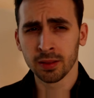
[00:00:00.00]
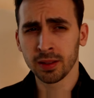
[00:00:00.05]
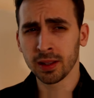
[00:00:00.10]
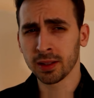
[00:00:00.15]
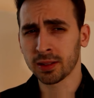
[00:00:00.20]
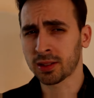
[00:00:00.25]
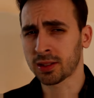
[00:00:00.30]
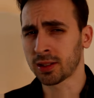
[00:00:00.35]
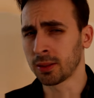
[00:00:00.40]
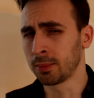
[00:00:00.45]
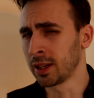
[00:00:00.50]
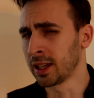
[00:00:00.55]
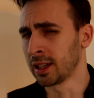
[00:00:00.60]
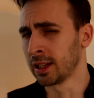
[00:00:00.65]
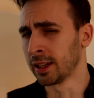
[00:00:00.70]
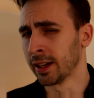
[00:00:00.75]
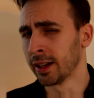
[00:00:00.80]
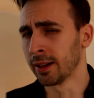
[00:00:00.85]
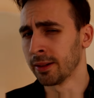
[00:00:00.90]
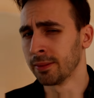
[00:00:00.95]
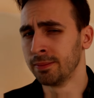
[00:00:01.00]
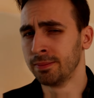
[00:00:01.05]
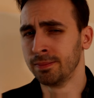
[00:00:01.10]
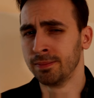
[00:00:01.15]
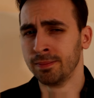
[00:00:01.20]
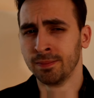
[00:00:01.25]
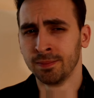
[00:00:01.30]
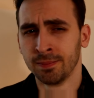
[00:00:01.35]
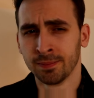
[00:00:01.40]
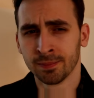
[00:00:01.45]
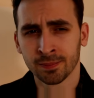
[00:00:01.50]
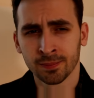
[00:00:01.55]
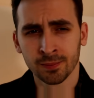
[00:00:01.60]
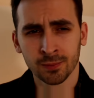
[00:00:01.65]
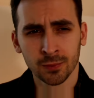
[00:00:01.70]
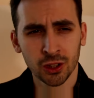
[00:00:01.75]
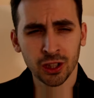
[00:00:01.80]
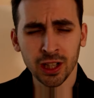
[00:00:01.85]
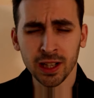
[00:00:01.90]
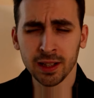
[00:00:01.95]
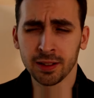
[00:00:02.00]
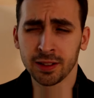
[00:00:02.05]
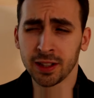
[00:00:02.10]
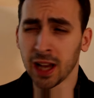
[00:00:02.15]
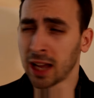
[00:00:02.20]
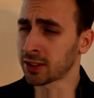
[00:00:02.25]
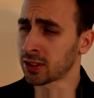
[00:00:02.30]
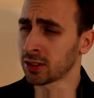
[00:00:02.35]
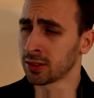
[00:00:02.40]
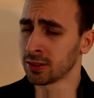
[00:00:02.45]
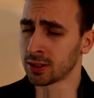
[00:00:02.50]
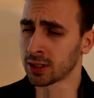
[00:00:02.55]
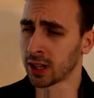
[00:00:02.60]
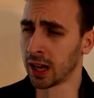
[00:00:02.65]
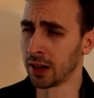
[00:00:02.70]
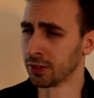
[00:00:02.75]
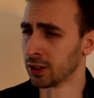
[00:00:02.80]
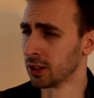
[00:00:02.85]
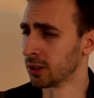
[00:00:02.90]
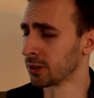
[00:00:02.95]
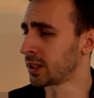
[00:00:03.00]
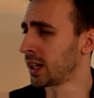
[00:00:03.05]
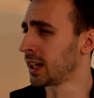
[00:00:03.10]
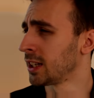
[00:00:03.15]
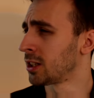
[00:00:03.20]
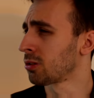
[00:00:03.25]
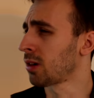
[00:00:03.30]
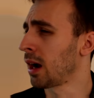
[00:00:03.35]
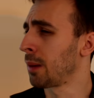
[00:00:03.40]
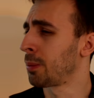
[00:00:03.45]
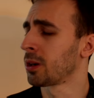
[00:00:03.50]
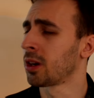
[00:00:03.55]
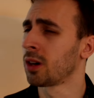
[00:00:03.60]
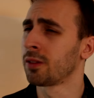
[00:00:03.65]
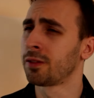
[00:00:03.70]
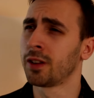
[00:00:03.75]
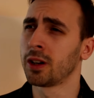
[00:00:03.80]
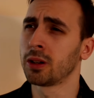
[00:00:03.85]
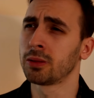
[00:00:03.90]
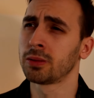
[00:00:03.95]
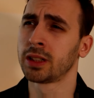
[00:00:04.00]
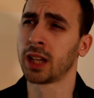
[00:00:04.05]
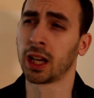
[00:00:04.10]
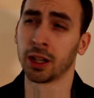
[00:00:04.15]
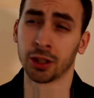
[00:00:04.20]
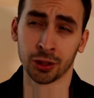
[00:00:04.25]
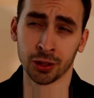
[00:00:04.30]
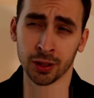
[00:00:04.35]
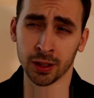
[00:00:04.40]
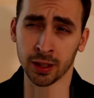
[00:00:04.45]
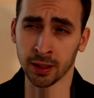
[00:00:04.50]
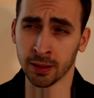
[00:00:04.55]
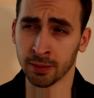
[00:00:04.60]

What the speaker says: This is Amelia. She doesn't have a locator app on her phone, does she?